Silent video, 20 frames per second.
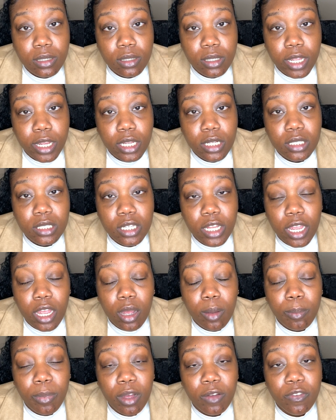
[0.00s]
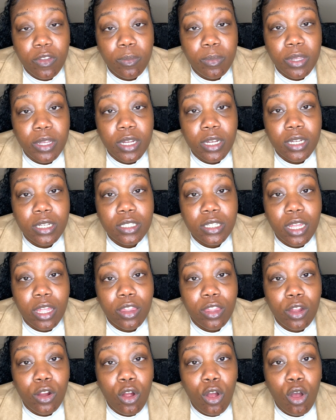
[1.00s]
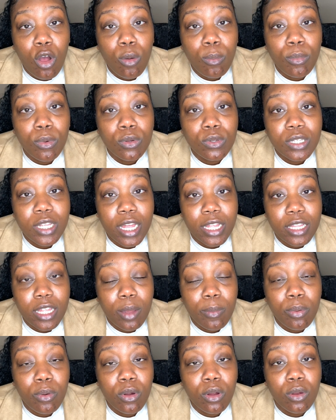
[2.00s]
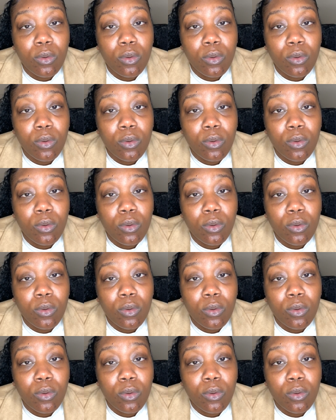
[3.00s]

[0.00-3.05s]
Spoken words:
They can stay above it because they're almost at that point